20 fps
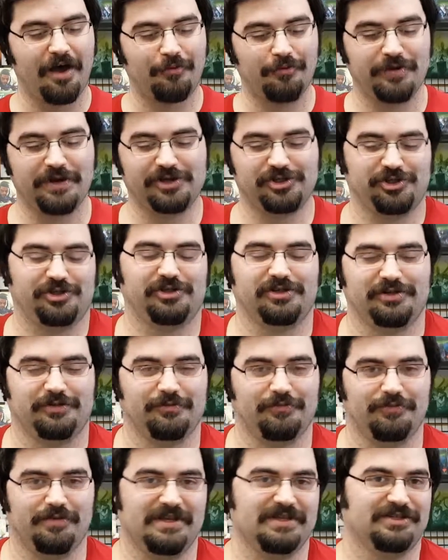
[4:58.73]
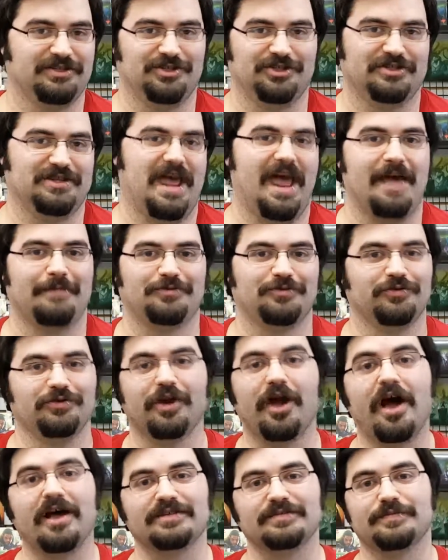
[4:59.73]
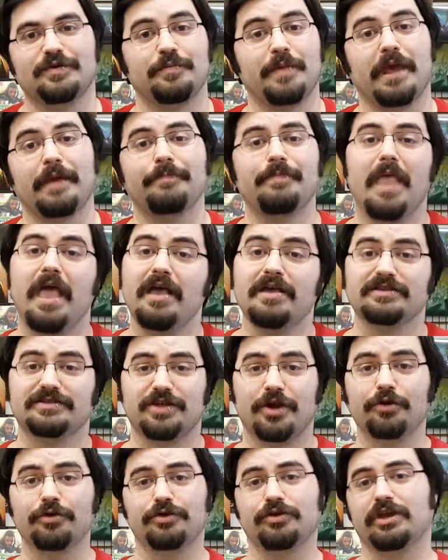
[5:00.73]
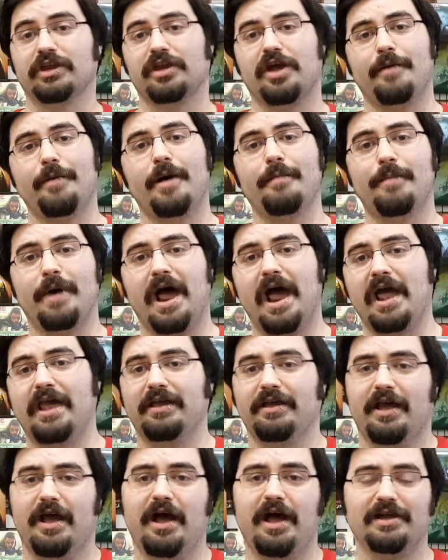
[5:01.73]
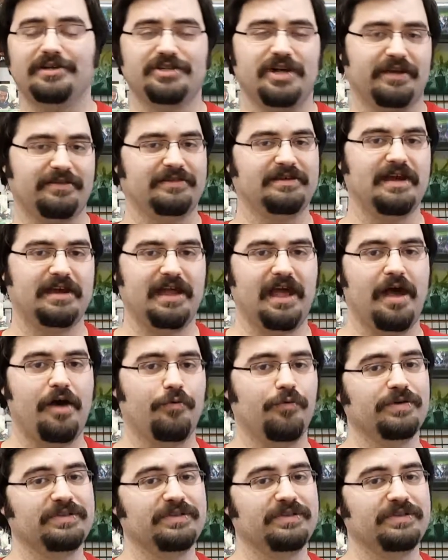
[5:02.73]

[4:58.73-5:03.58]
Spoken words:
Which is just absolutely awesome to me. So you can come on by, check the deck out.